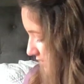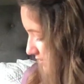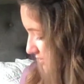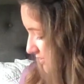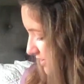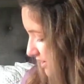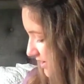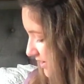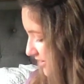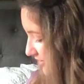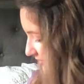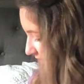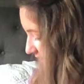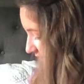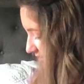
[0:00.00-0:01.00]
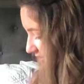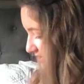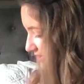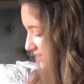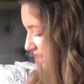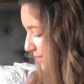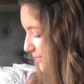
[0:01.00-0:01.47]
So then the final
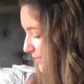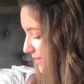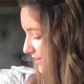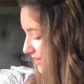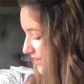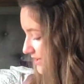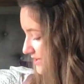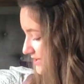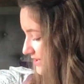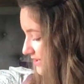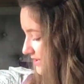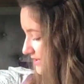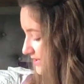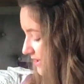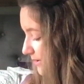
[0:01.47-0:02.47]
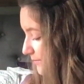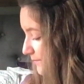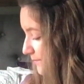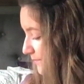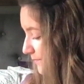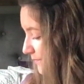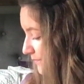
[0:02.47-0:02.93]
step in this
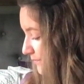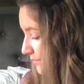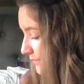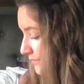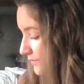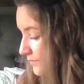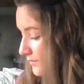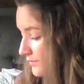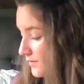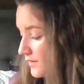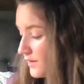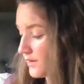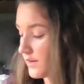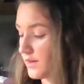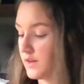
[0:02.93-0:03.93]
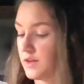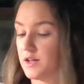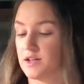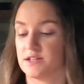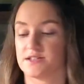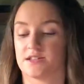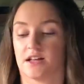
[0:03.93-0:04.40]
system
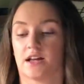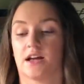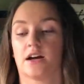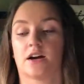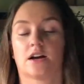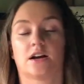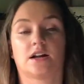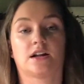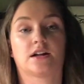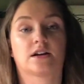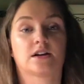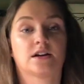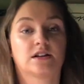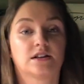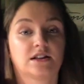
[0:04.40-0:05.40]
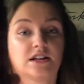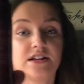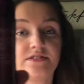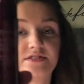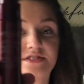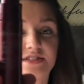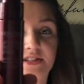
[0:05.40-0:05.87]
is the Keranique
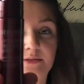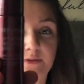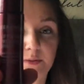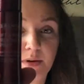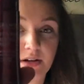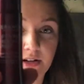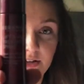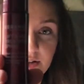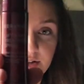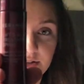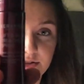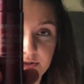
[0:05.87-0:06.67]
Lift and Repair